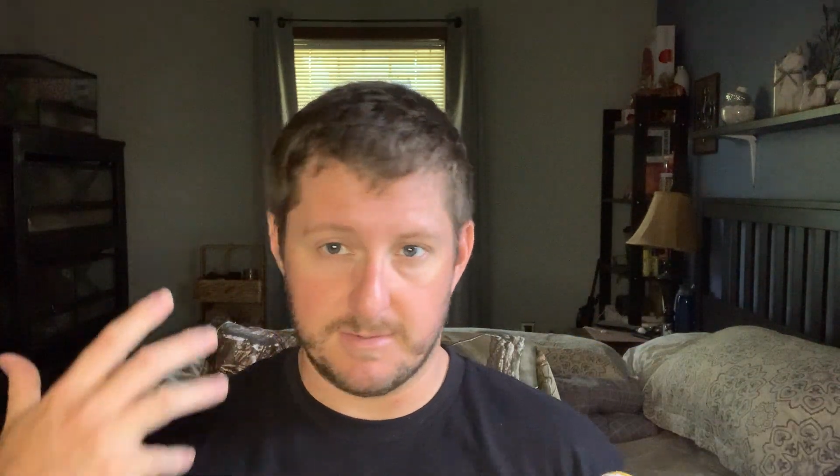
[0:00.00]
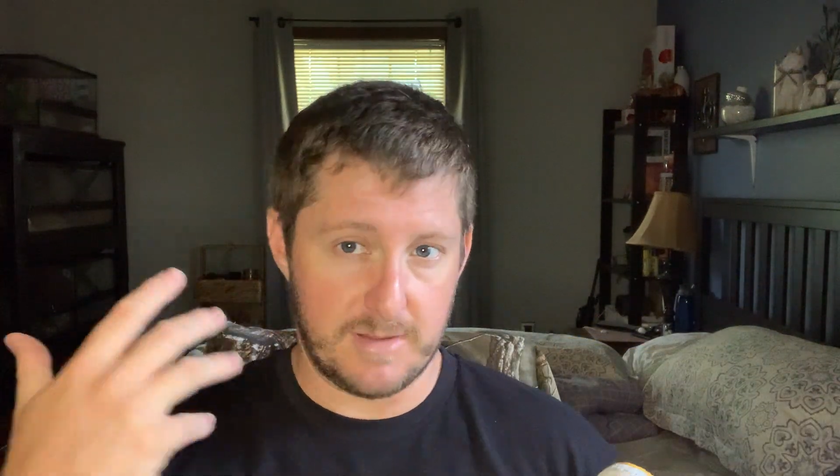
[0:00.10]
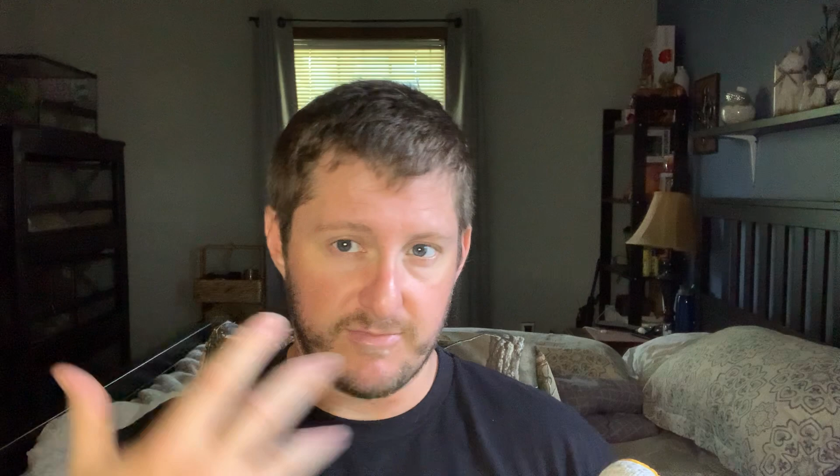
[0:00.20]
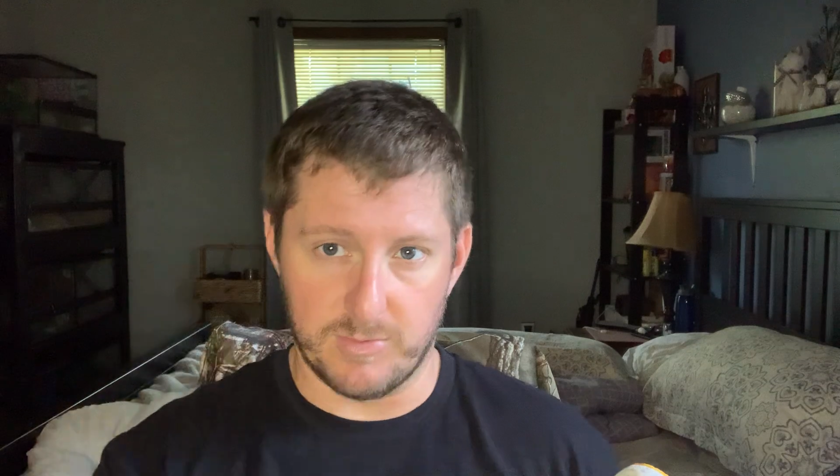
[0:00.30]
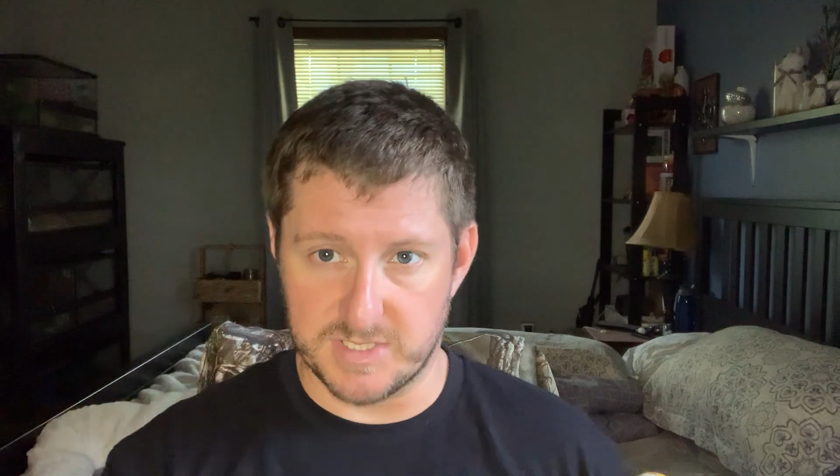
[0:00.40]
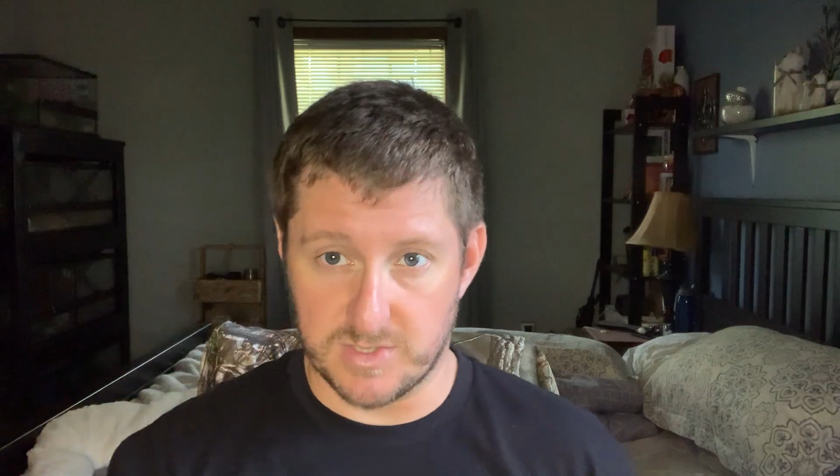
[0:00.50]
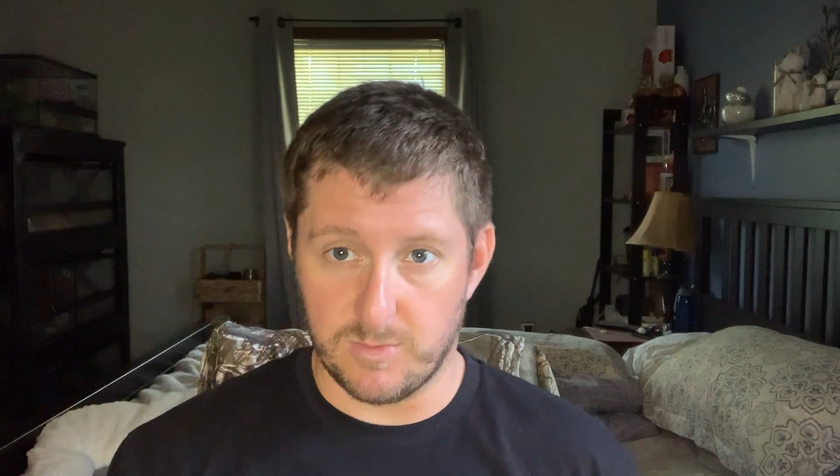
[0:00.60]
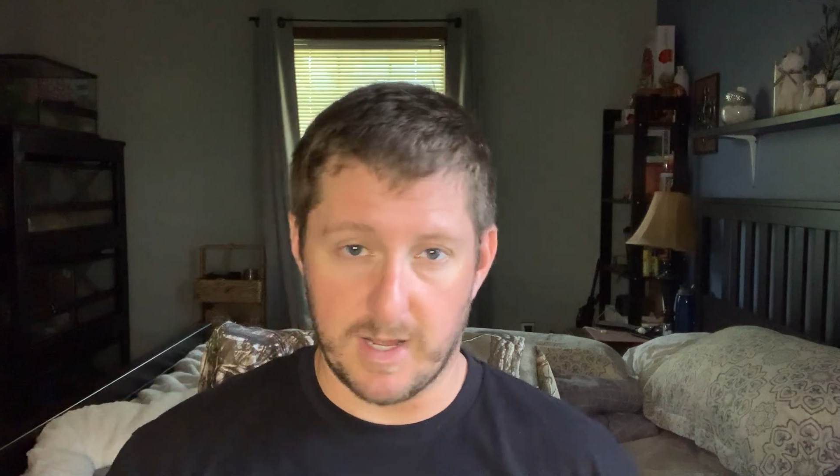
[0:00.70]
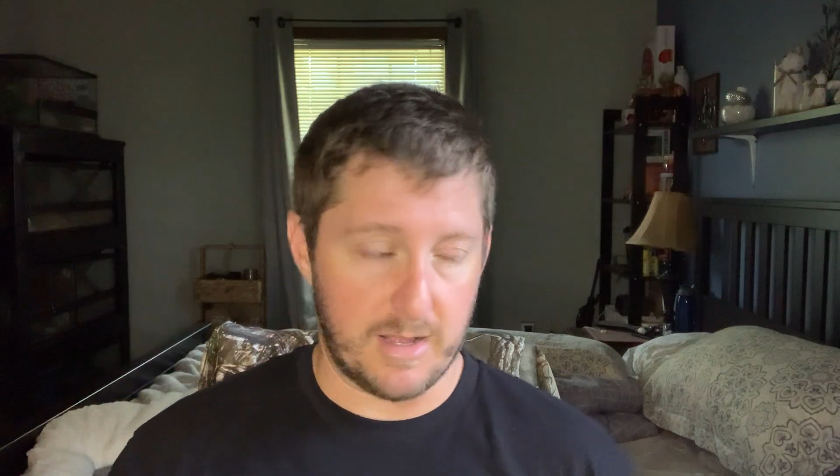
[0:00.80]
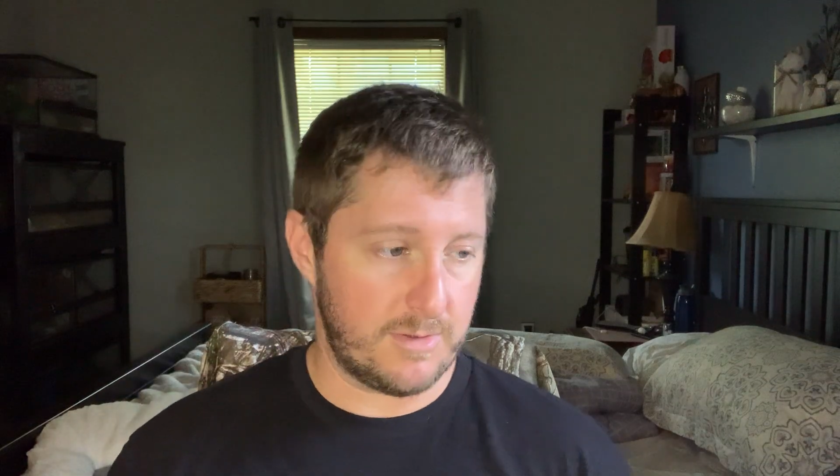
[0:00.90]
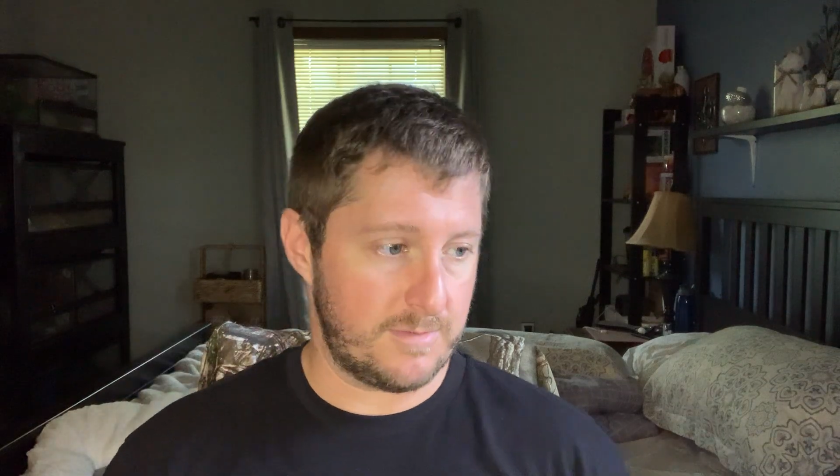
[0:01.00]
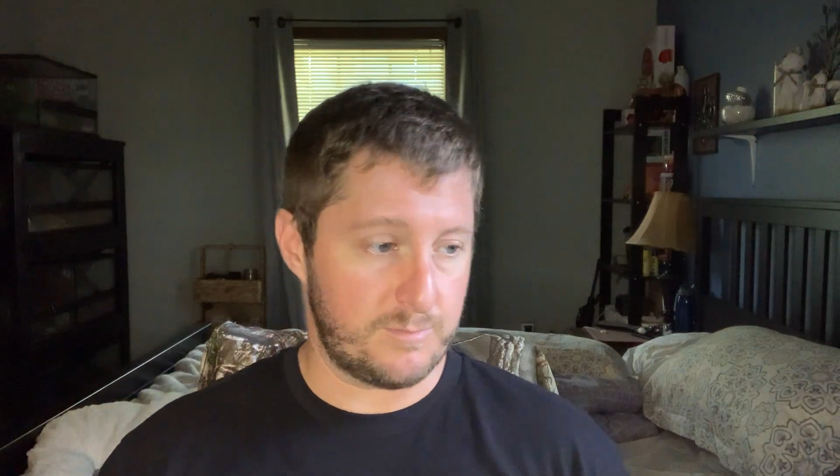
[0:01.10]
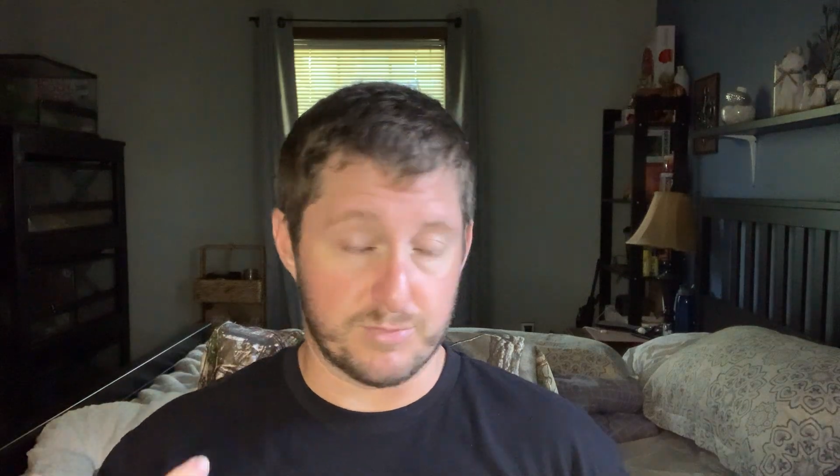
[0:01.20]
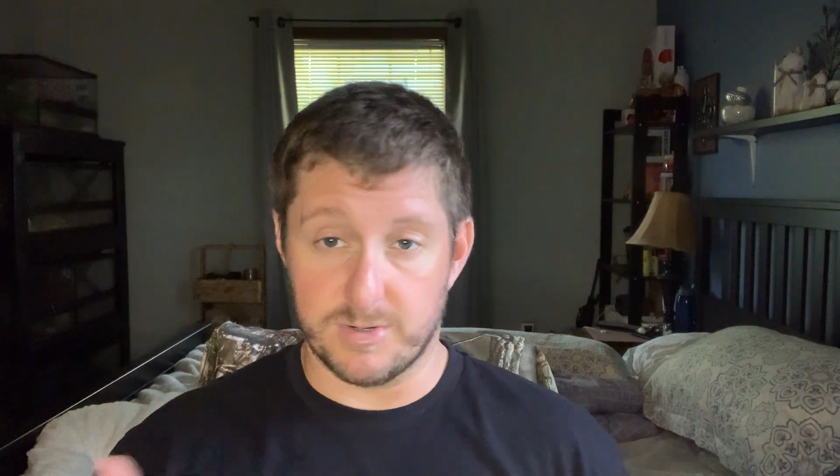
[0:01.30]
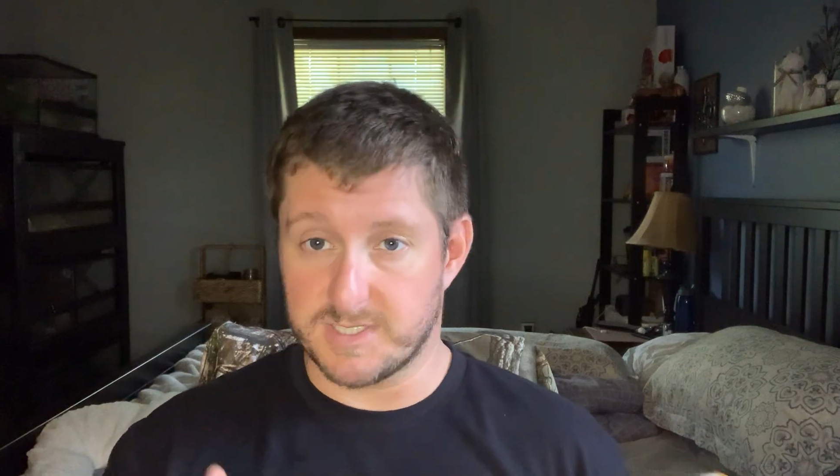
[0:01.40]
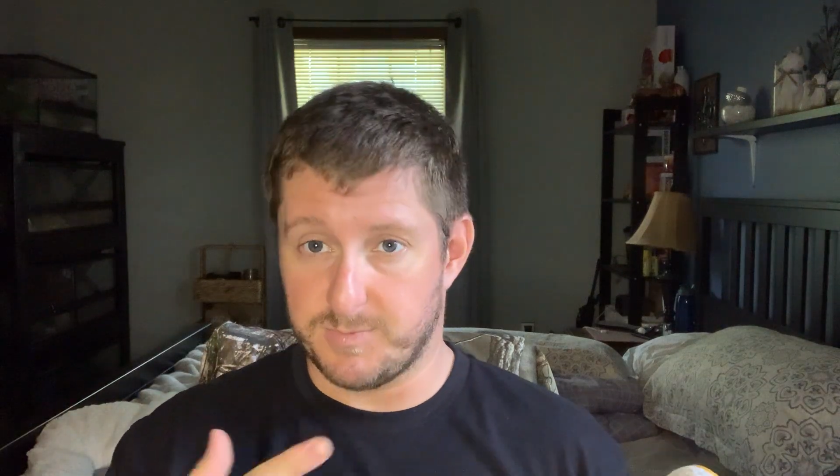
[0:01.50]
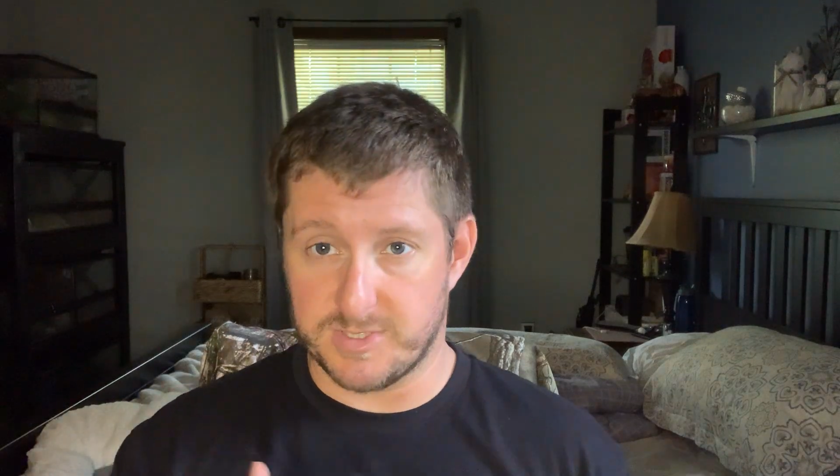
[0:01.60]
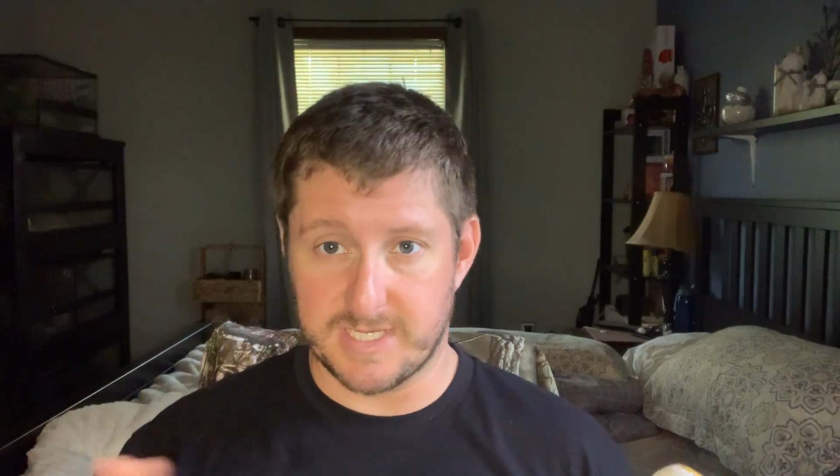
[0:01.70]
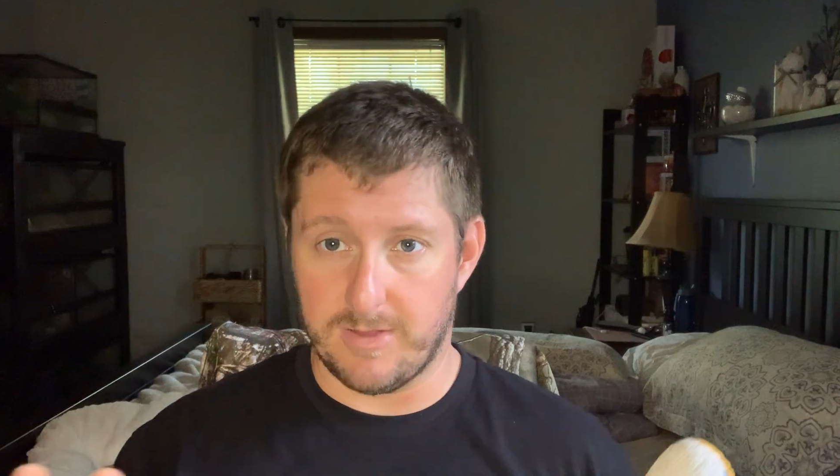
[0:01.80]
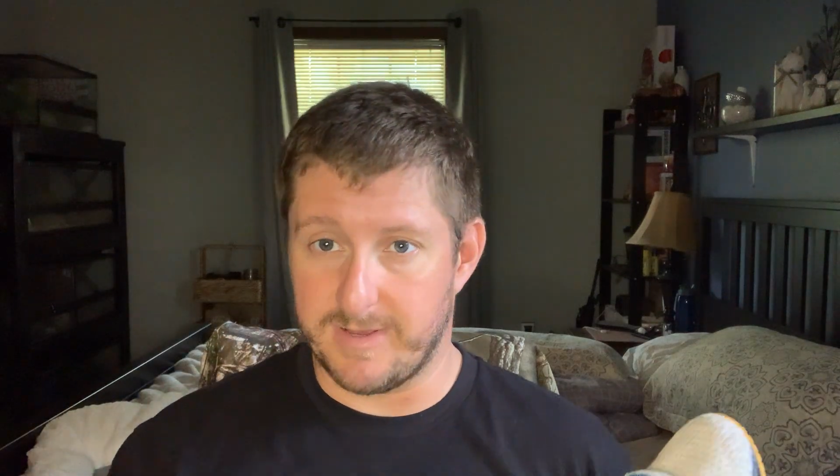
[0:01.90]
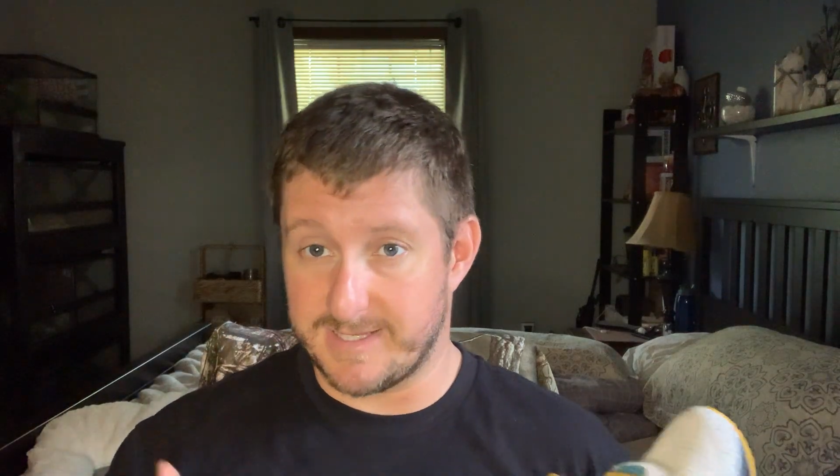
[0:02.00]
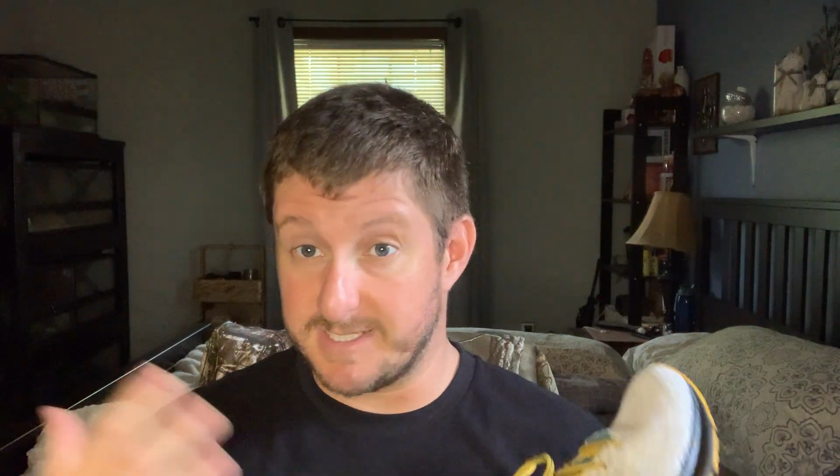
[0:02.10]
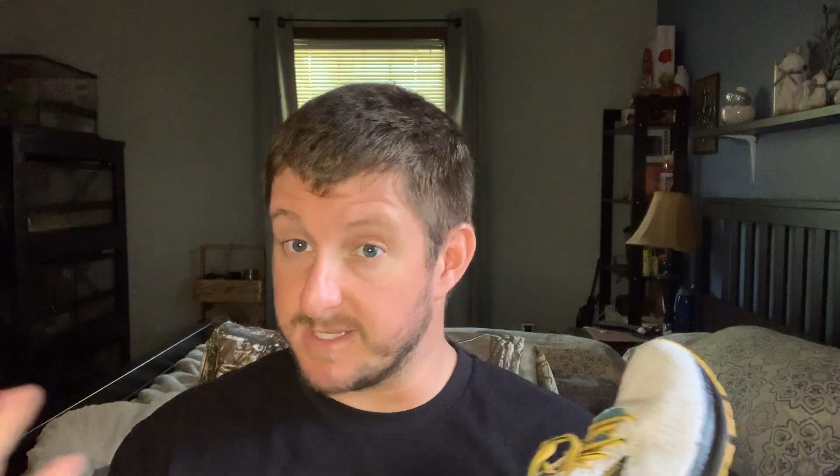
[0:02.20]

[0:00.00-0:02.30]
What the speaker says: Every once in a while, Brooks puts out like these